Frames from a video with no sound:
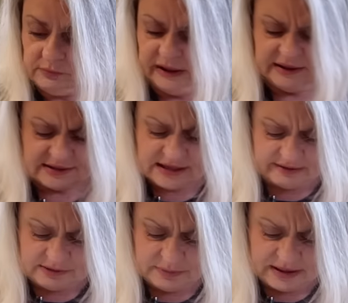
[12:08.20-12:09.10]
it doesn't
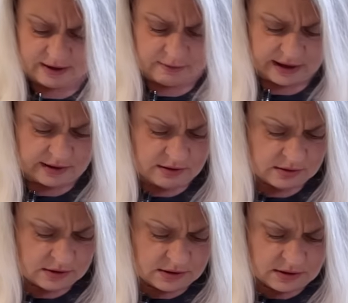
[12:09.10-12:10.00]
have to be that way.
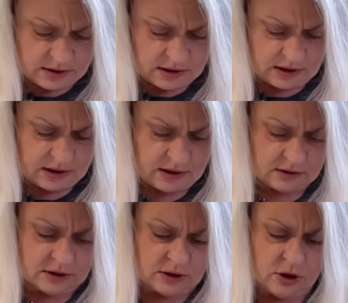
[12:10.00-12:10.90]
Uh,
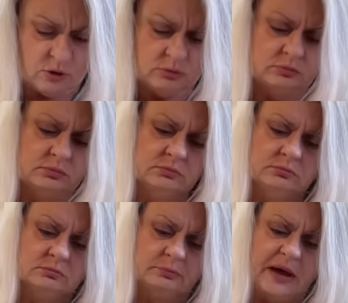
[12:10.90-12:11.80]
good old
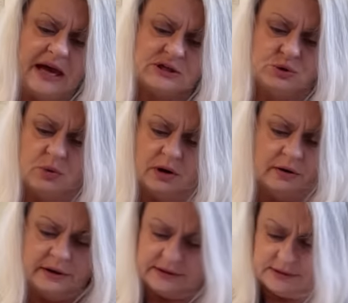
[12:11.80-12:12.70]

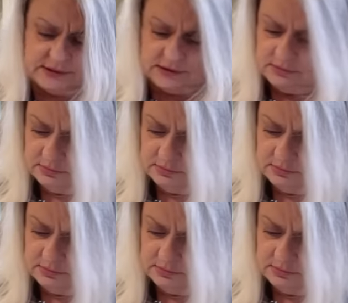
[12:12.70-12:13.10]
patchwork is,